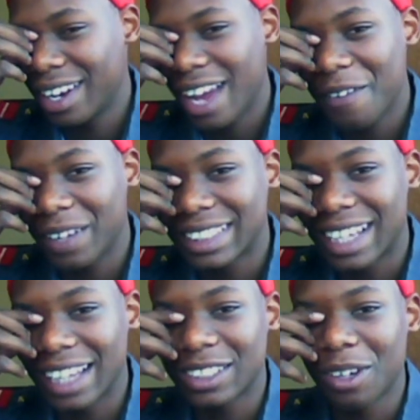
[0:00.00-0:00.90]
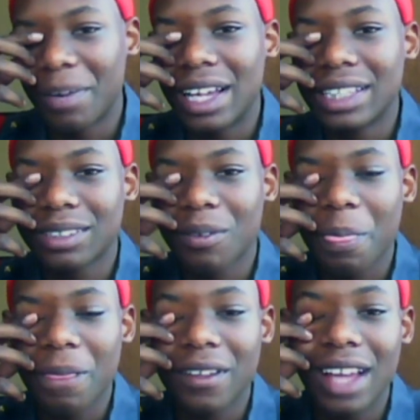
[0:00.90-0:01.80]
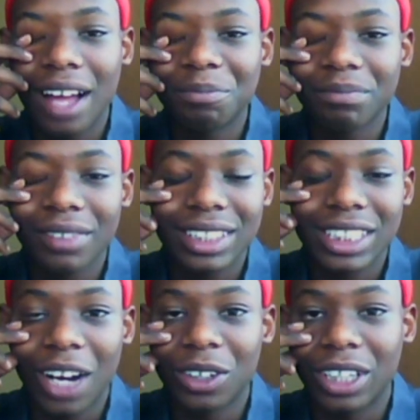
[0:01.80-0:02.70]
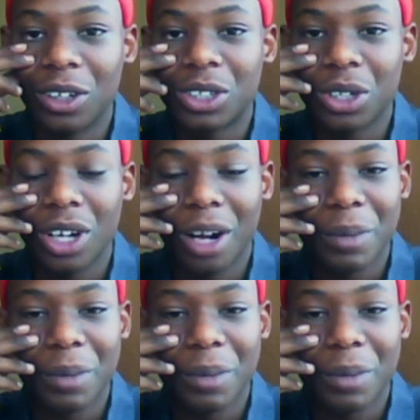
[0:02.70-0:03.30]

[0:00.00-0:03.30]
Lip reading: Naivas customers, shout out to your